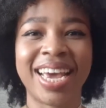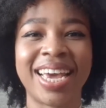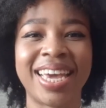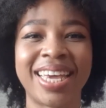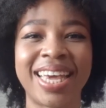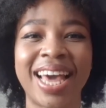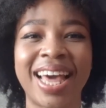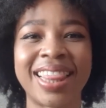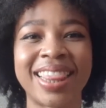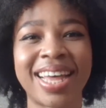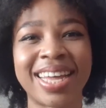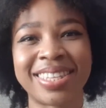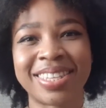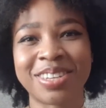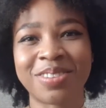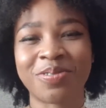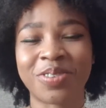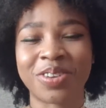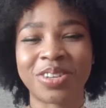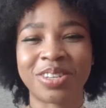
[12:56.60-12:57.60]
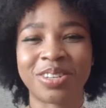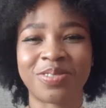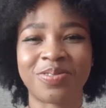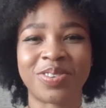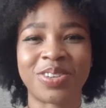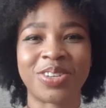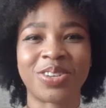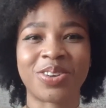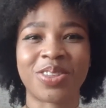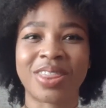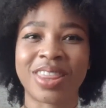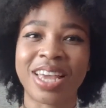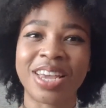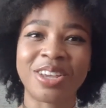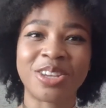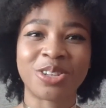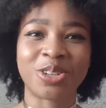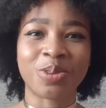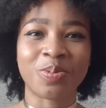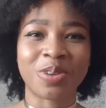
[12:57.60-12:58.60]
yeah, that's it for this video.
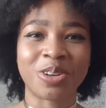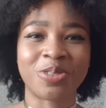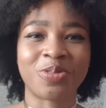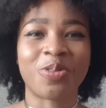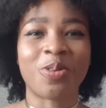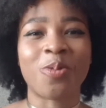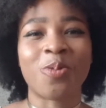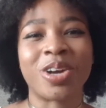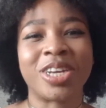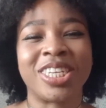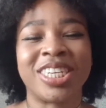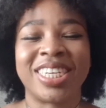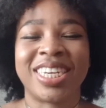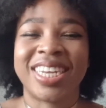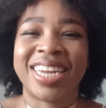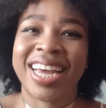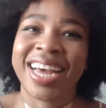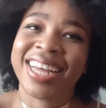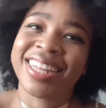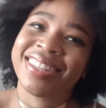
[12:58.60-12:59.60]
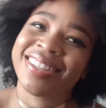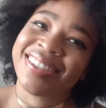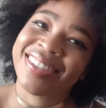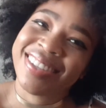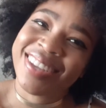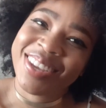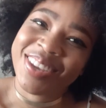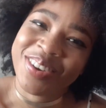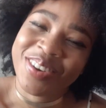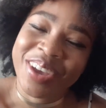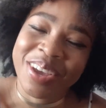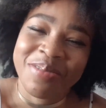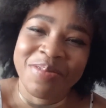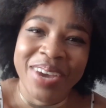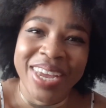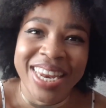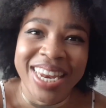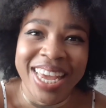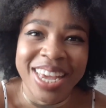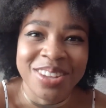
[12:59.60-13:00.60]
Thank you so much for watching, and see you in
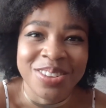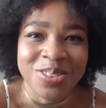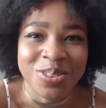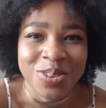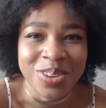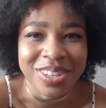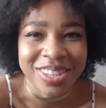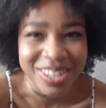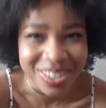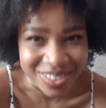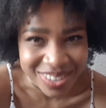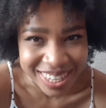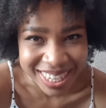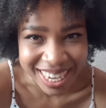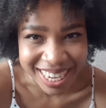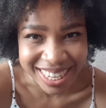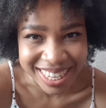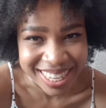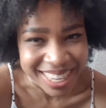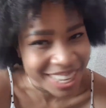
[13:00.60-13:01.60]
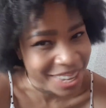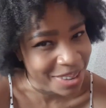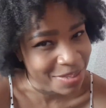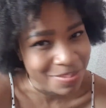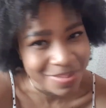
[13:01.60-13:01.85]
my next one. Till then, keep